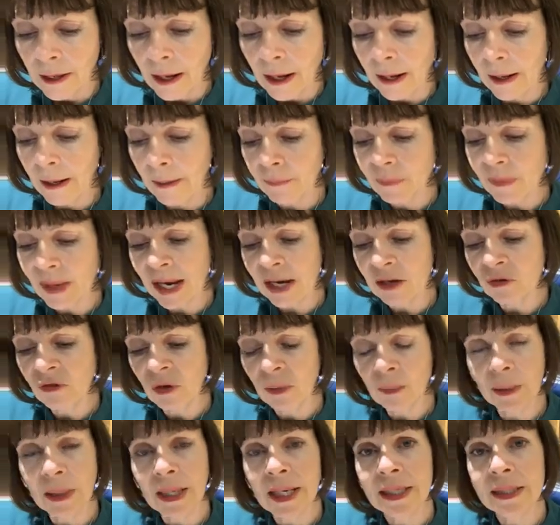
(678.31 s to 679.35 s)
And
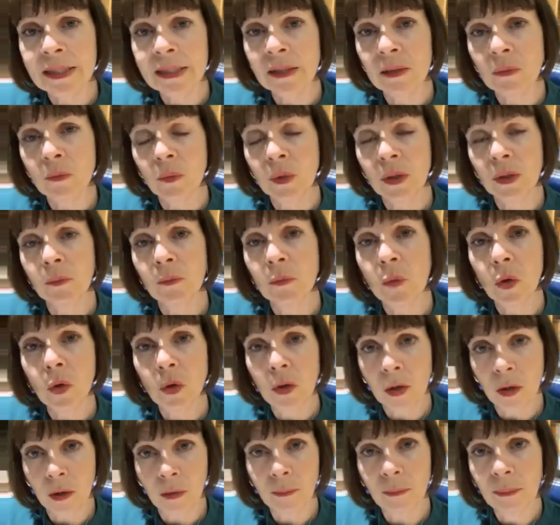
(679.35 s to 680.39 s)
replace them with more
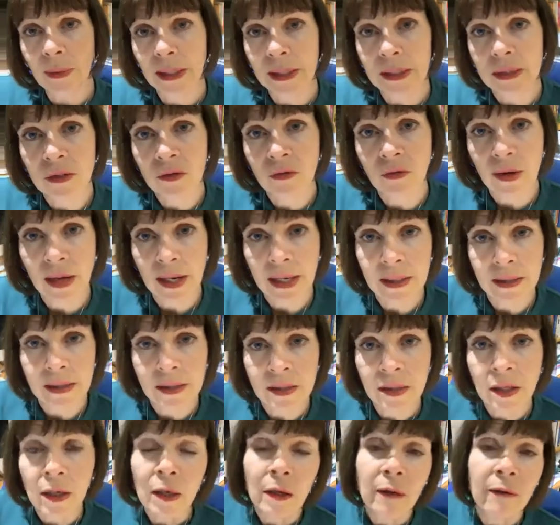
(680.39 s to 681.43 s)
complex
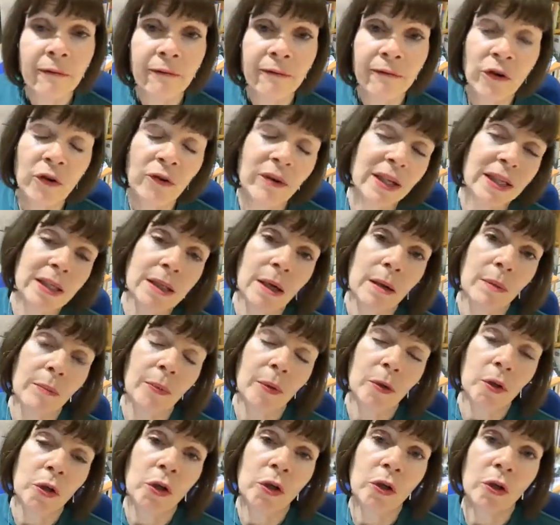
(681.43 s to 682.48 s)
grains. For
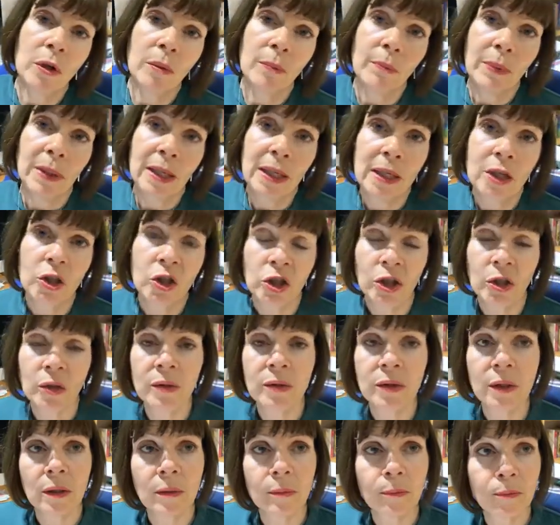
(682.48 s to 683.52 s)
example, you could be
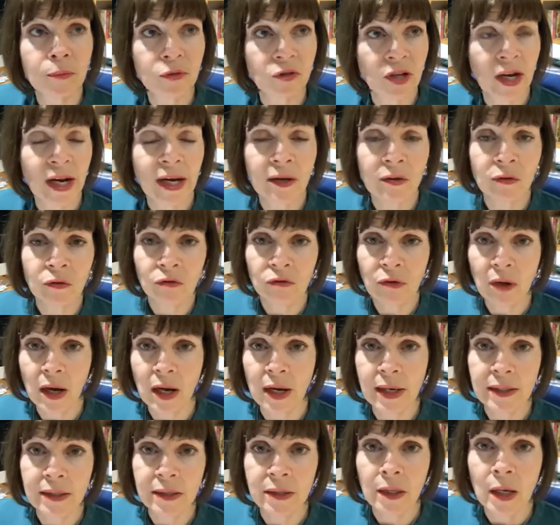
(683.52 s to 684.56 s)
choosing brown
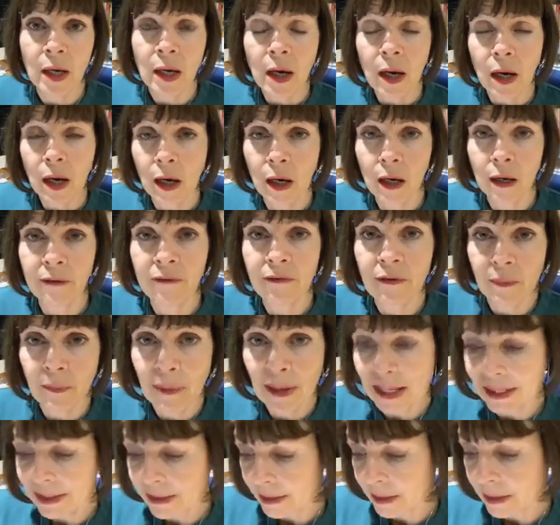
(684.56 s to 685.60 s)
rice over
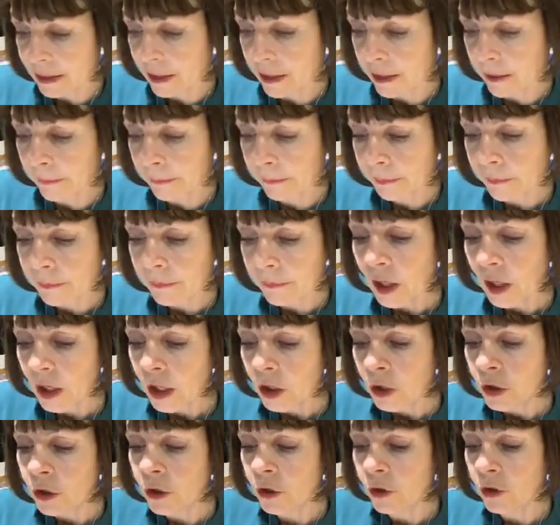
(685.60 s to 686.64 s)
pasta.
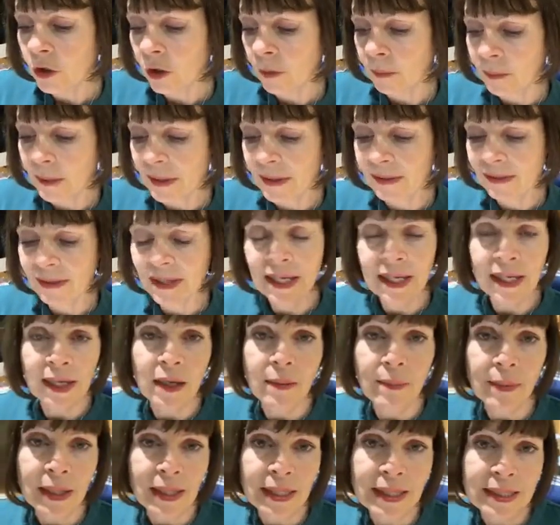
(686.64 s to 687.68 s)
You could be thinking
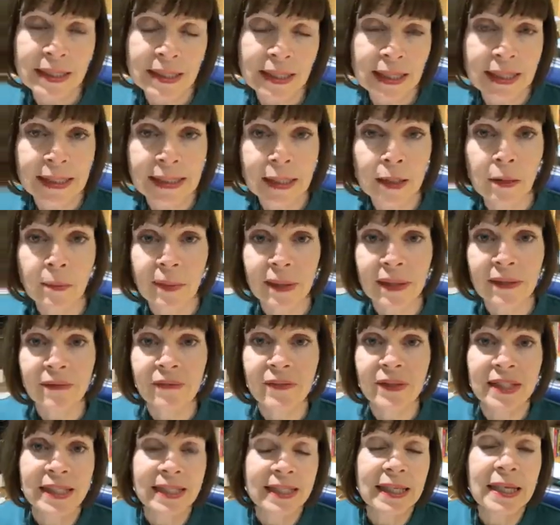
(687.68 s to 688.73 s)
about eating a little bit of
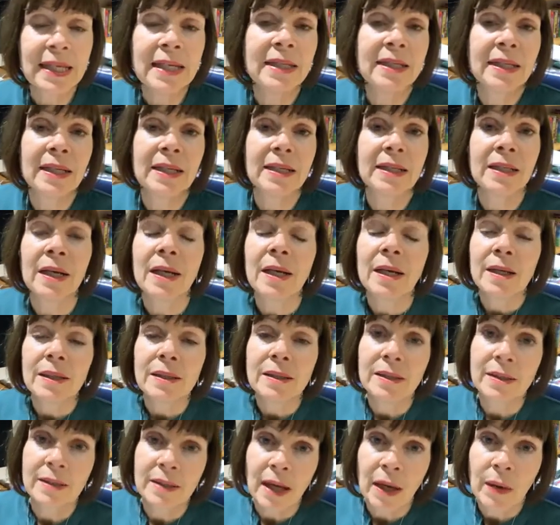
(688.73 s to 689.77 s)
seeded
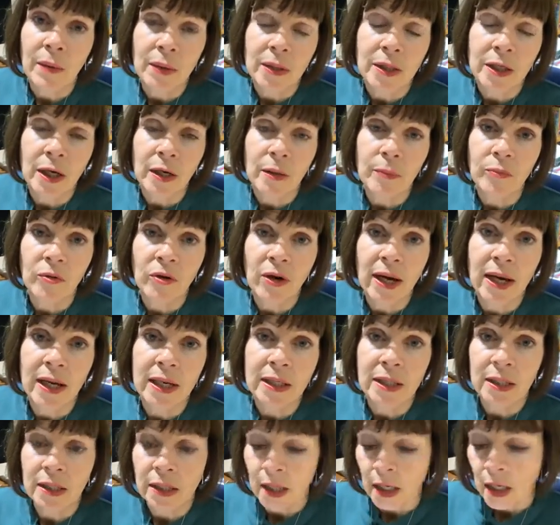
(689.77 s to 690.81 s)
sourdough
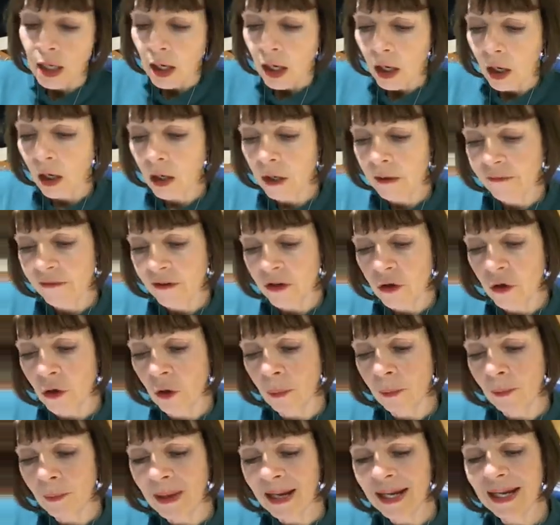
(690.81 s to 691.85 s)
bread over
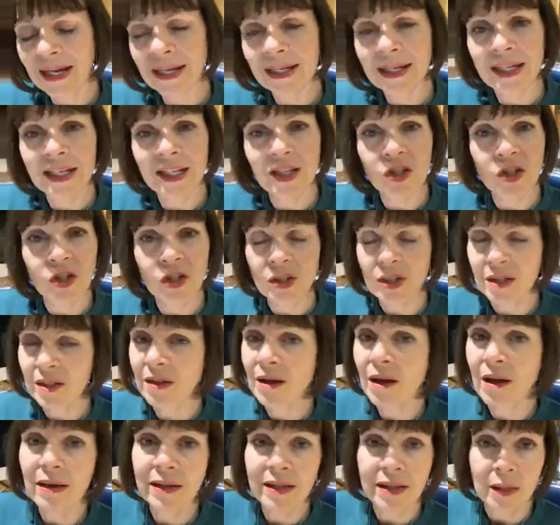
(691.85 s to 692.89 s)
your packaged
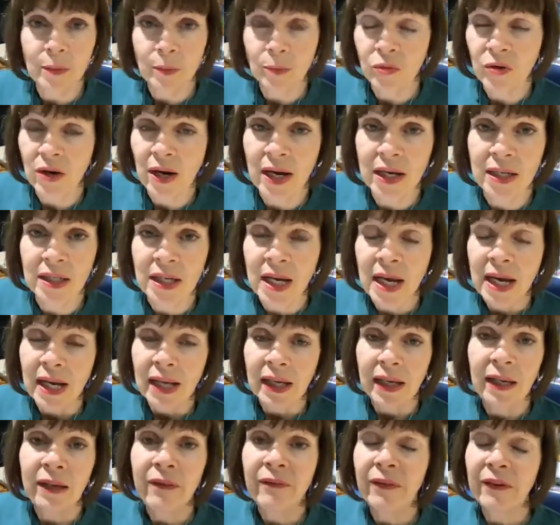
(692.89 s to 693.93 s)
sliced bread.
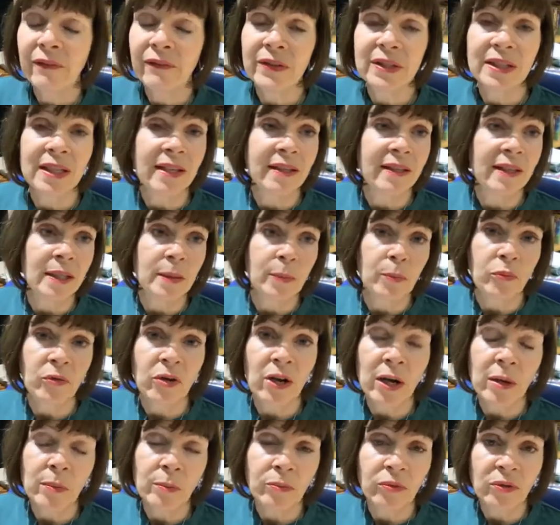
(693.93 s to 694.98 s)
Even if it says it's
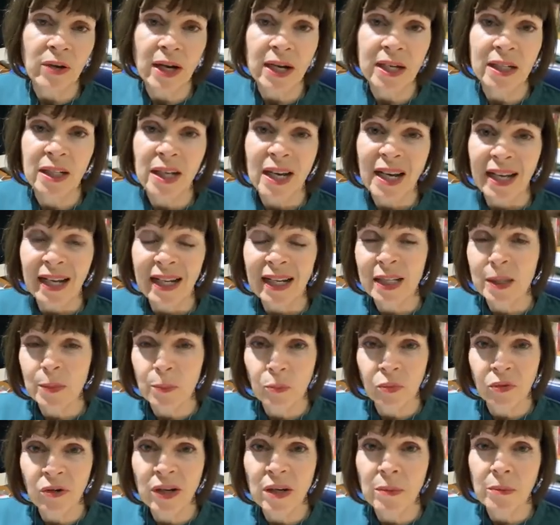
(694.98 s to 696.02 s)
brown bread, it's
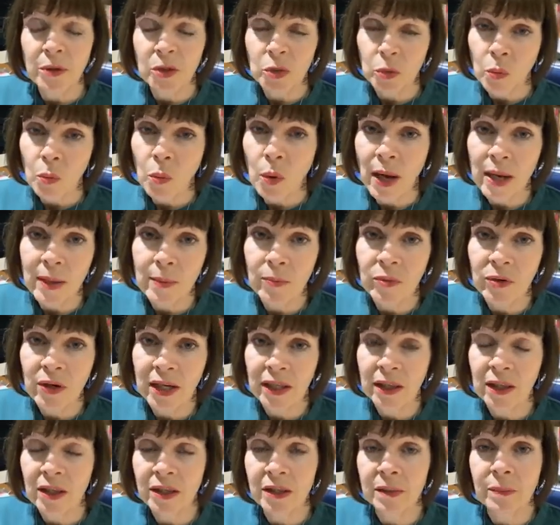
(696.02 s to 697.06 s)
pretty much white
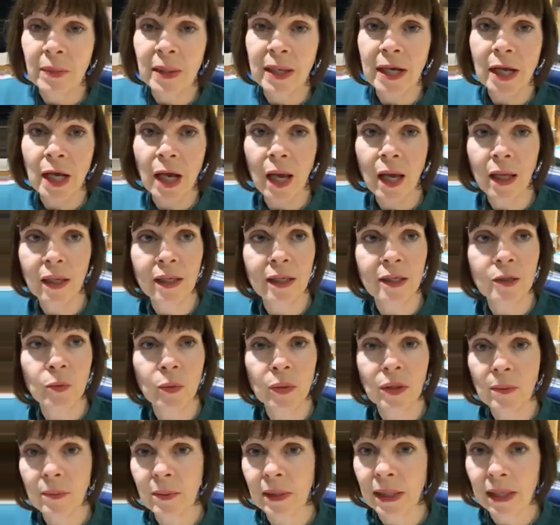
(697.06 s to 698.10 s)
bread that's been coloured
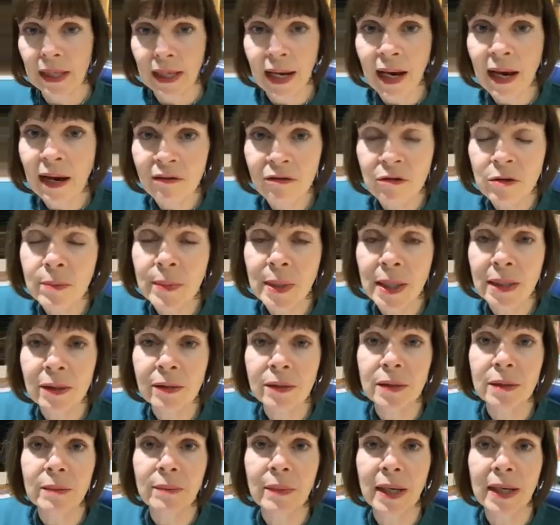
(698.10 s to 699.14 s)
with a bit of caramel
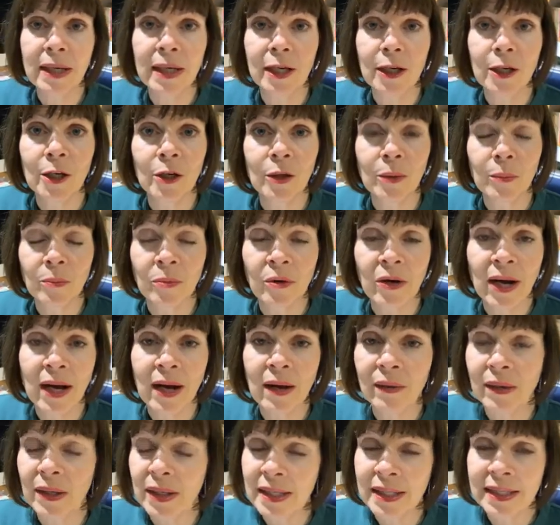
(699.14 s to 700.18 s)
to make it look
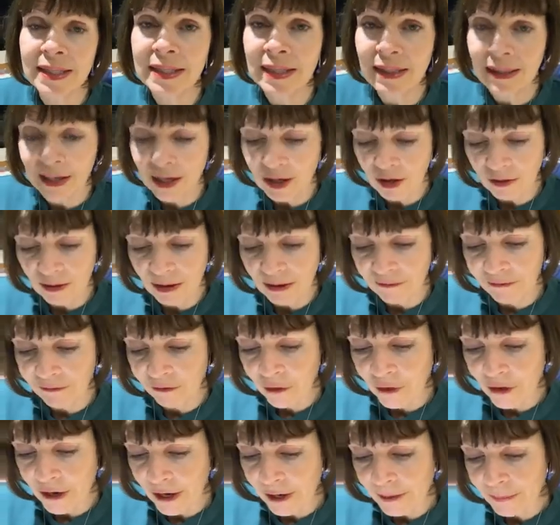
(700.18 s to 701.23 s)
brown, and isn't that great
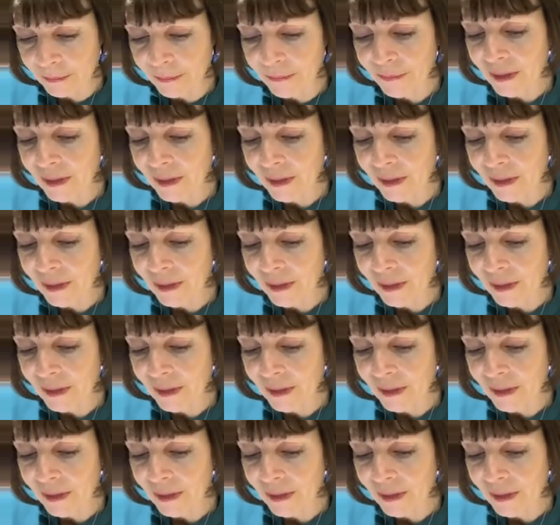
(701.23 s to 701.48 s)
for you?